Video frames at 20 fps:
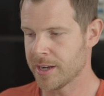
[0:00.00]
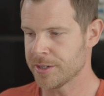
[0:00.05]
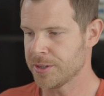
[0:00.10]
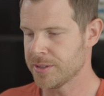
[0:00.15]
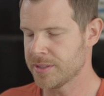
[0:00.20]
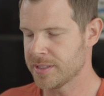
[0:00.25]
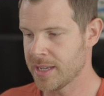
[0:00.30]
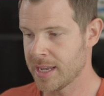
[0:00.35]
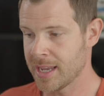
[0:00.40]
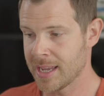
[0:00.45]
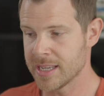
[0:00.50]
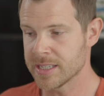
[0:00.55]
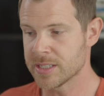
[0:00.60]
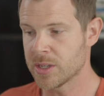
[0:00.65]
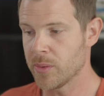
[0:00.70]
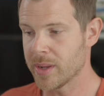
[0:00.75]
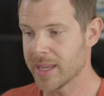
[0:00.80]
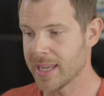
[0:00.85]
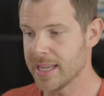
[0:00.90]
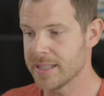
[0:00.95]
I should say, is
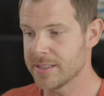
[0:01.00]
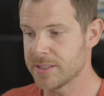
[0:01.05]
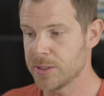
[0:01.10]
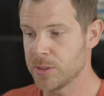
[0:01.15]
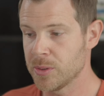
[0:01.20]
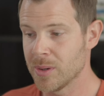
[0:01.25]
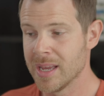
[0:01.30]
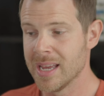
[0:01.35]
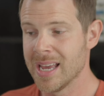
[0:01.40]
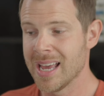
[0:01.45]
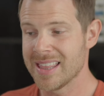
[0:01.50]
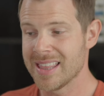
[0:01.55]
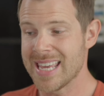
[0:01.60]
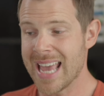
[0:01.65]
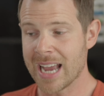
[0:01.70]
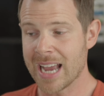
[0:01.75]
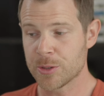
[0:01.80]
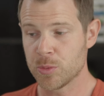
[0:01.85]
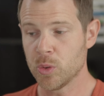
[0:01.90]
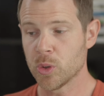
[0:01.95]
going into the
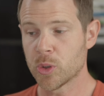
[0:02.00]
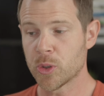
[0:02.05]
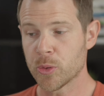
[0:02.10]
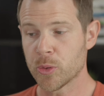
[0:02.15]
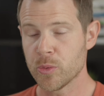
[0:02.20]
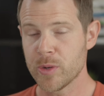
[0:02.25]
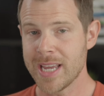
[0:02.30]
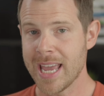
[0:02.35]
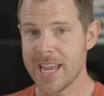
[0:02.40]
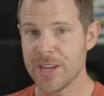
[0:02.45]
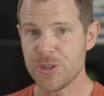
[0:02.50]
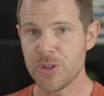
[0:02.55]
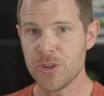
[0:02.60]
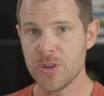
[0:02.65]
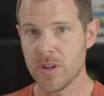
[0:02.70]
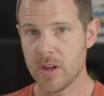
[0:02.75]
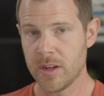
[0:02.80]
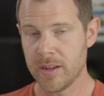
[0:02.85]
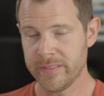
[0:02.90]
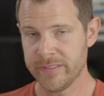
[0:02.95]
actual
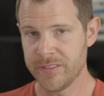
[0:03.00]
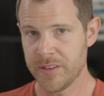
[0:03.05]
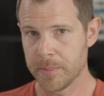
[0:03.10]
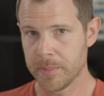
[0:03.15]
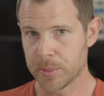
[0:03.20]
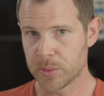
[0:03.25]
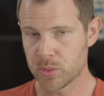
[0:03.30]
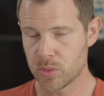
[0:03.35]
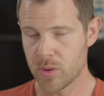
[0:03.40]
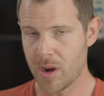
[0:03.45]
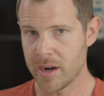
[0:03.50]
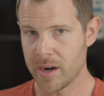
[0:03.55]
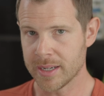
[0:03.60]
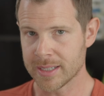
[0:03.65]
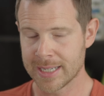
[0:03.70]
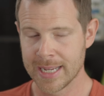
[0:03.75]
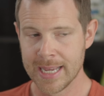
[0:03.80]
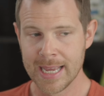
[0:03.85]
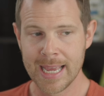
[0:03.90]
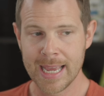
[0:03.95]
creation of the
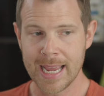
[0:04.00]
product.